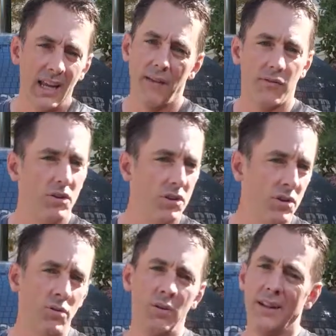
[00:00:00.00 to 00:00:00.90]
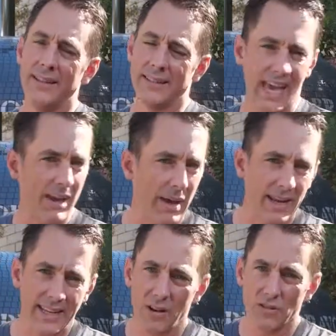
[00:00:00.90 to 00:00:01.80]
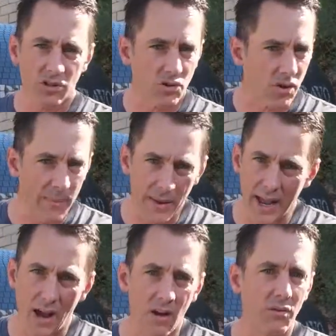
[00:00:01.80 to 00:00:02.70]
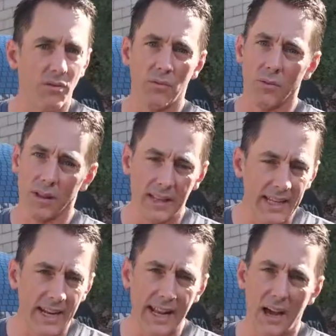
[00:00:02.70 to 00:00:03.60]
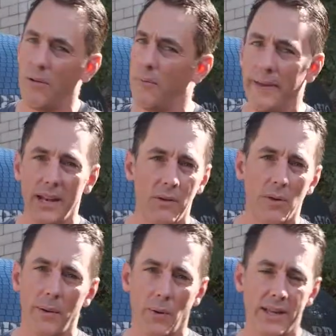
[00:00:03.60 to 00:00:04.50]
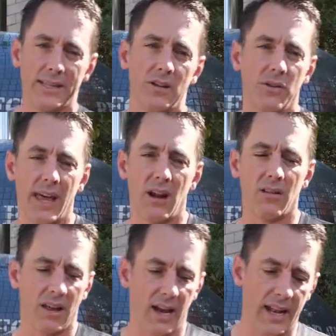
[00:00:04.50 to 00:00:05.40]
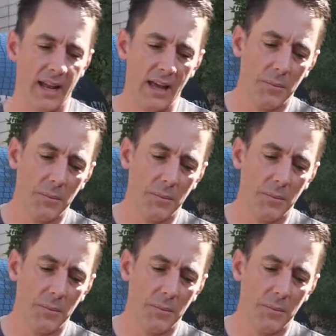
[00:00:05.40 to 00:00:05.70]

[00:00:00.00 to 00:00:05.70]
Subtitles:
If you do, take it back down, scrape it out, clean it out. Many ways to do that online.